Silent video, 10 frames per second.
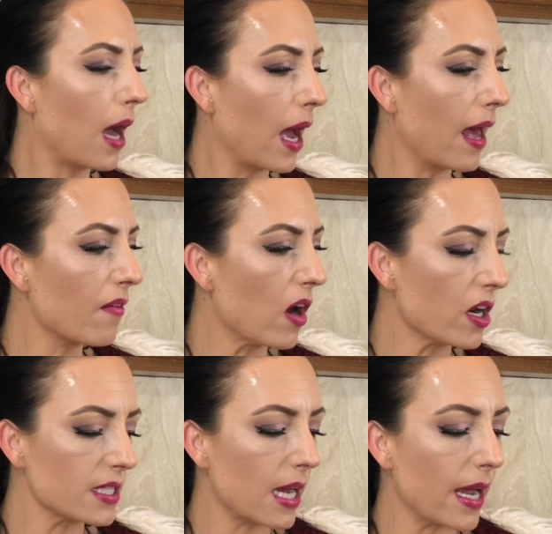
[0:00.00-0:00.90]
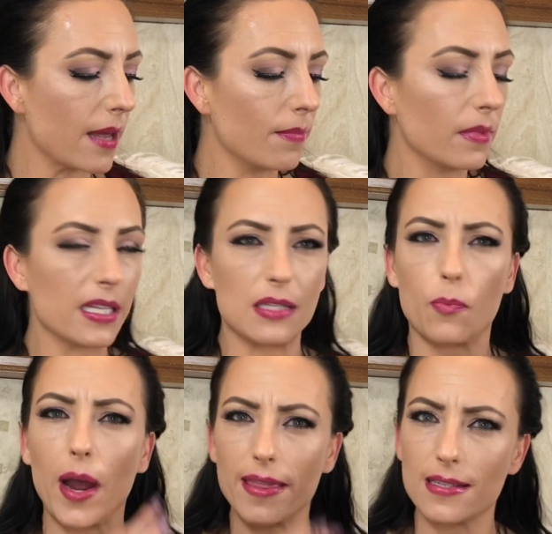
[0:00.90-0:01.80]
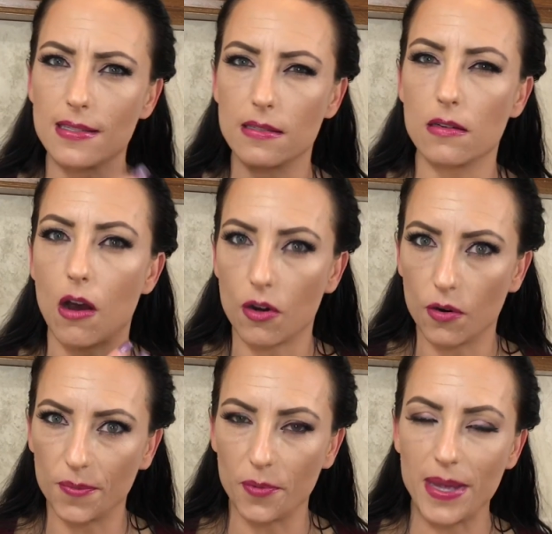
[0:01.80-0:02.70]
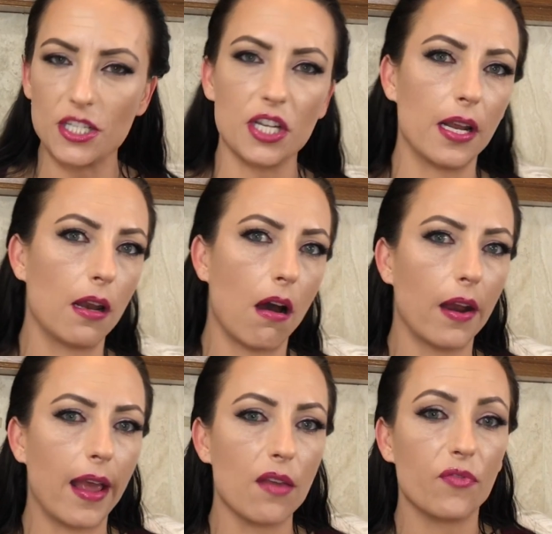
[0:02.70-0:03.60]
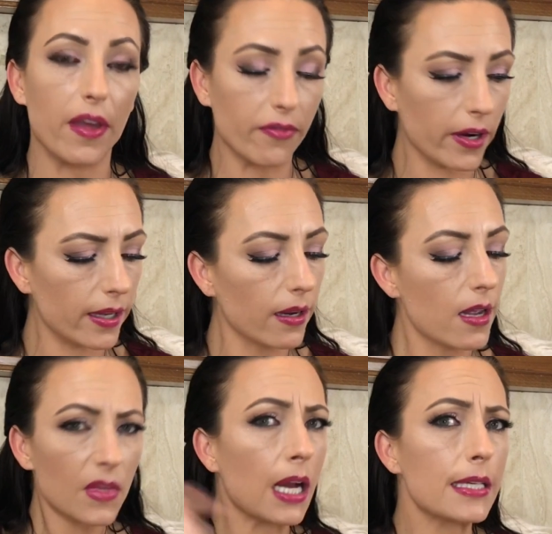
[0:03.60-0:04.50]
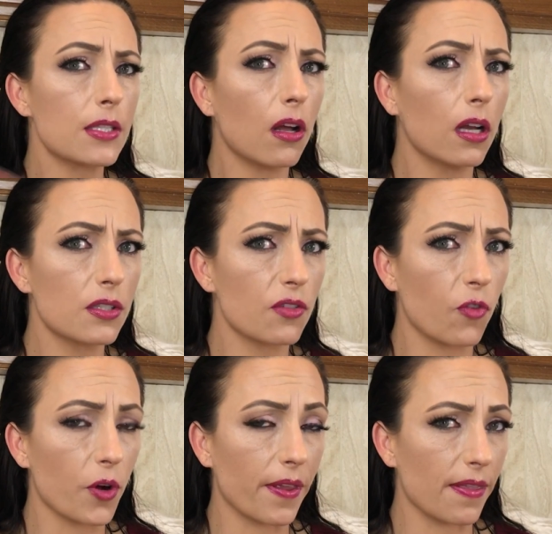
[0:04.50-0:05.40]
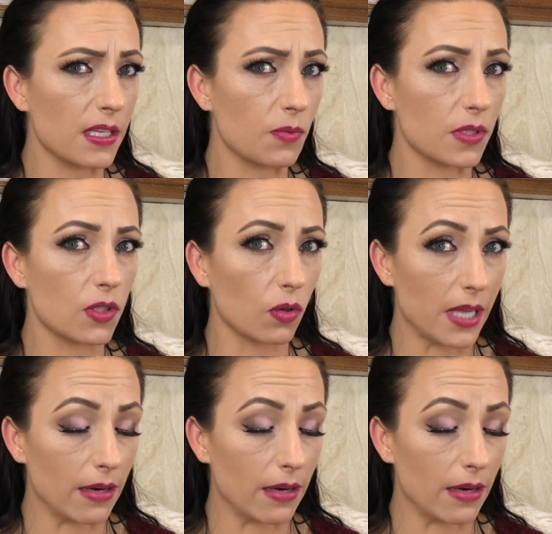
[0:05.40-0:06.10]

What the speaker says: I have a hard time. This why this is an honorable mention and not a favorite. I saw on Sephora that this was sold